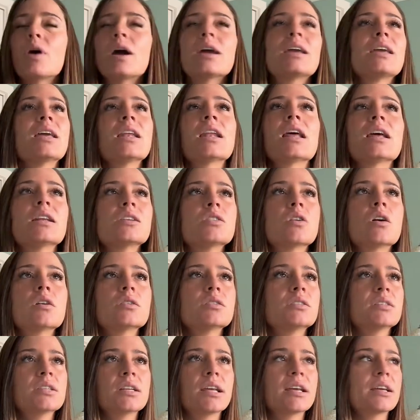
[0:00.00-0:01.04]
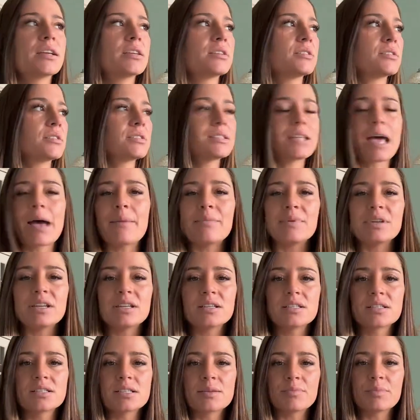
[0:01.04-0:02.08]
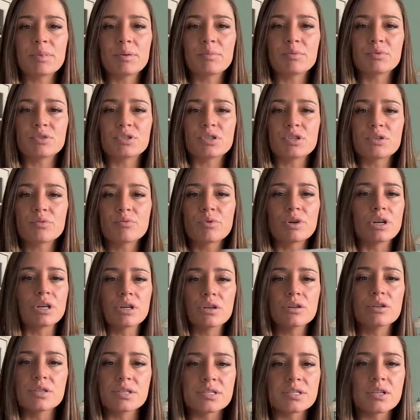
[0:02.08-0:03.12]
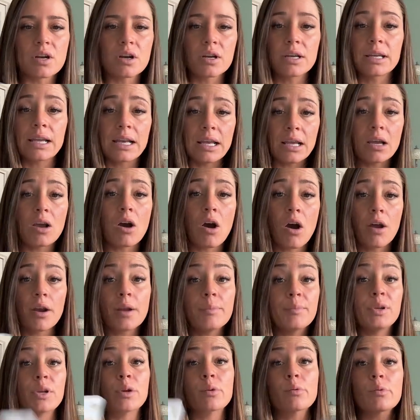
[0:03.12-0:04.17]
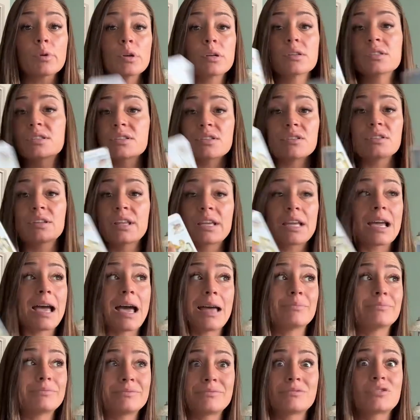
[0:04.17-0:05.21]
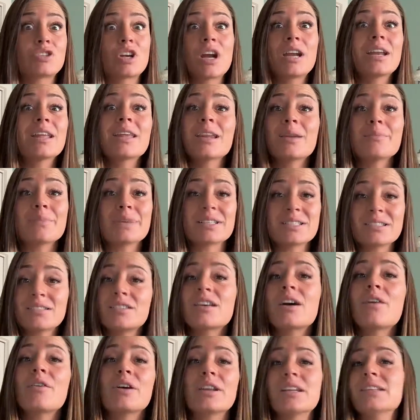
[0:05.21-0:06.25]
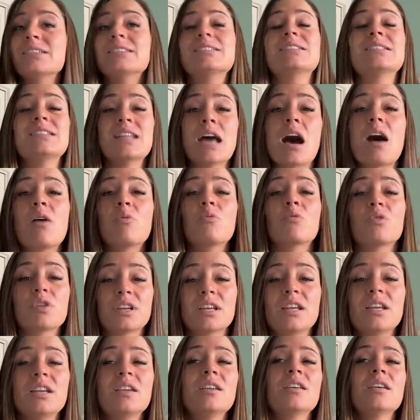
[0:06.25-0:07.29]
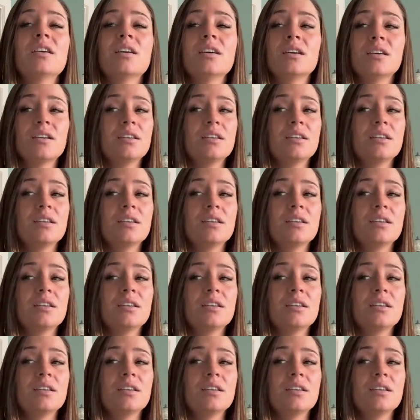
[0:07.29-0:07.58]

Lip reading: Why can't I talk today? Is this happening to some people too, where you just are getting caught up in your words and you're like, I'm trying to get a message out and it's not working?